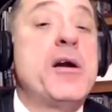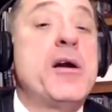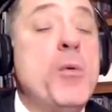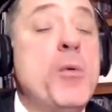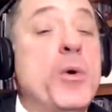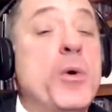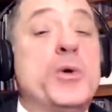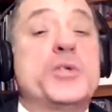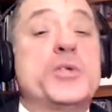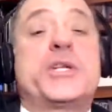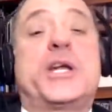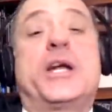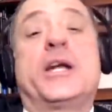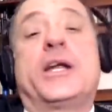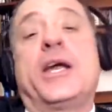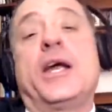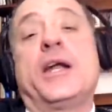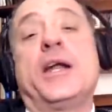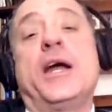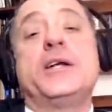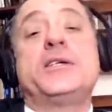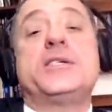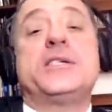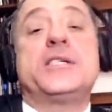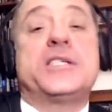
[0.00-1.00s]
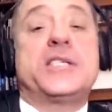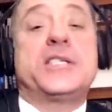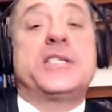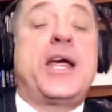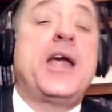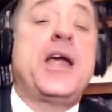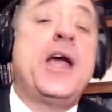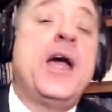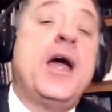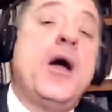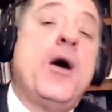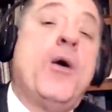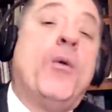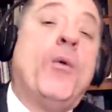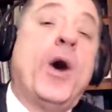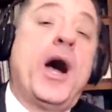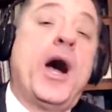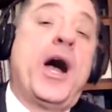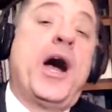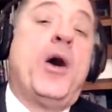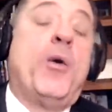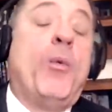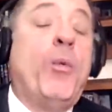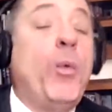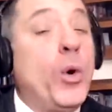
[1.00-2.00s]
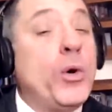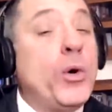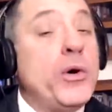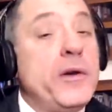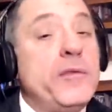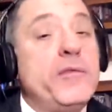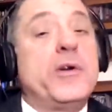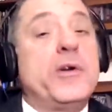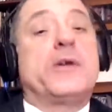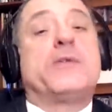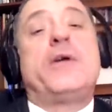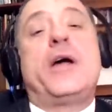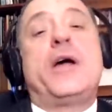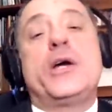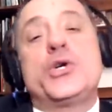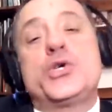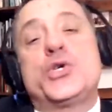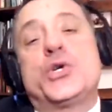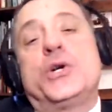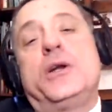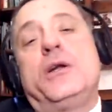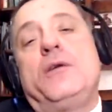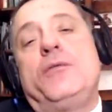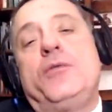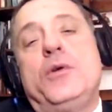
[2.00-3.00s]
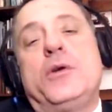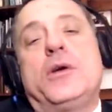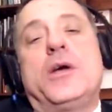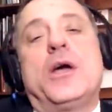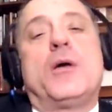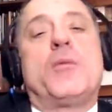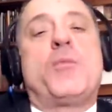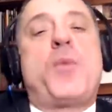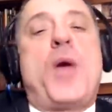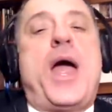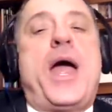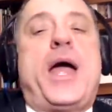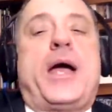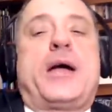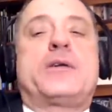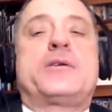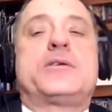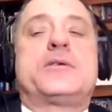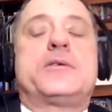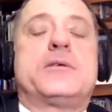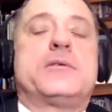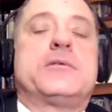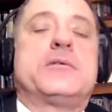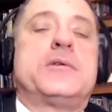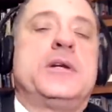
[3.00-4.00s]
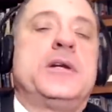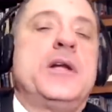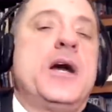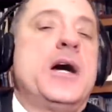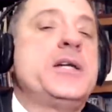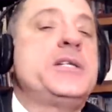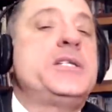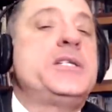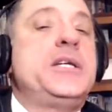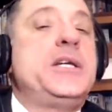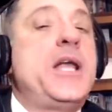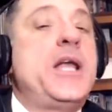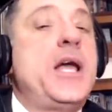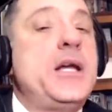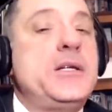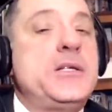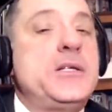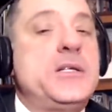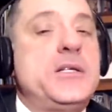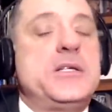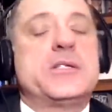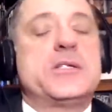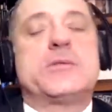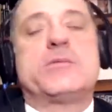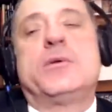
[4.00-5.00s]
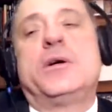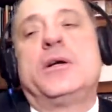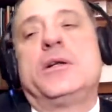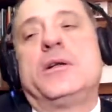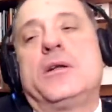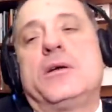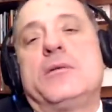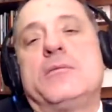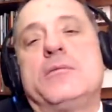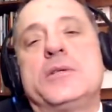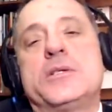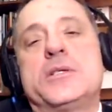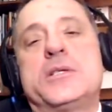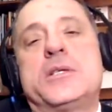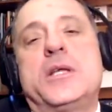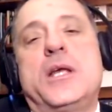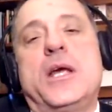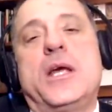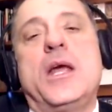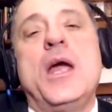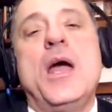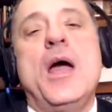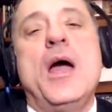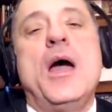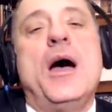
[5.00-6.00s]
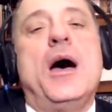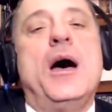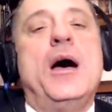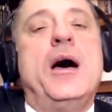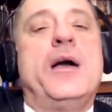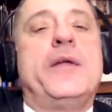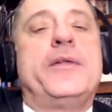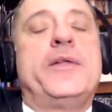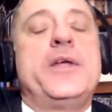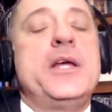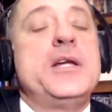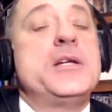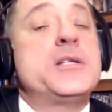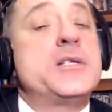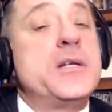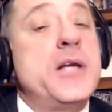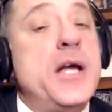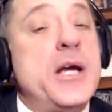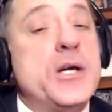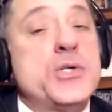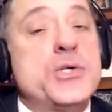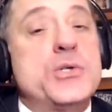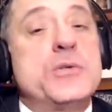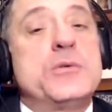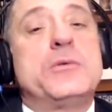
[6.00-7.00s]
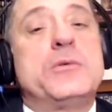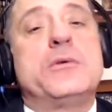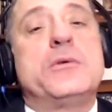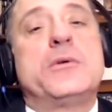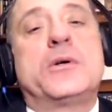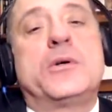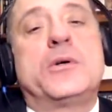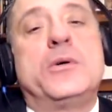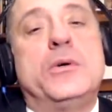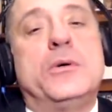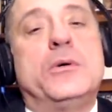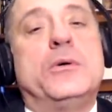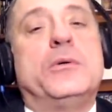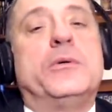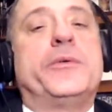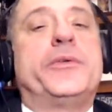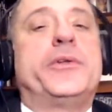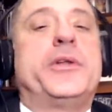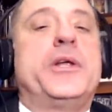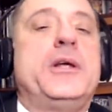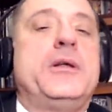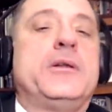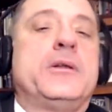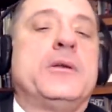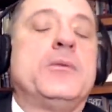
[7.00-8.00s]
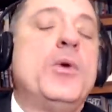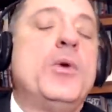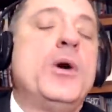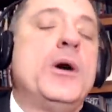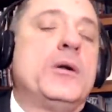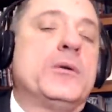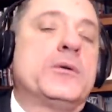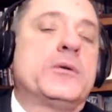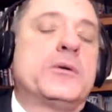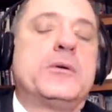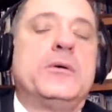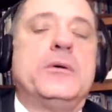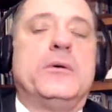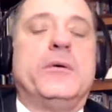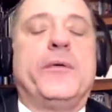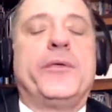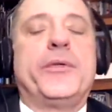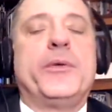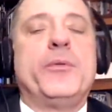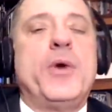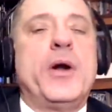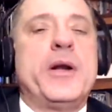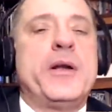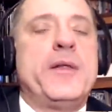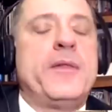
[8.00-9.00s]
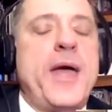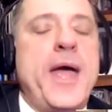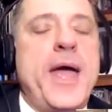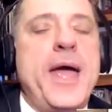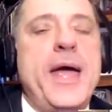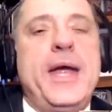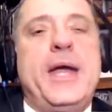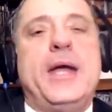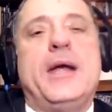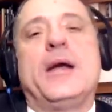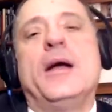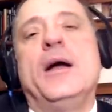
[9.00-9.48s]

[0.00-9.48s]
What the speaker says: wars. And can I just say, a war of aggression? If you go back to the 1980s, when there was the international court, the World Court, the one in The Hague,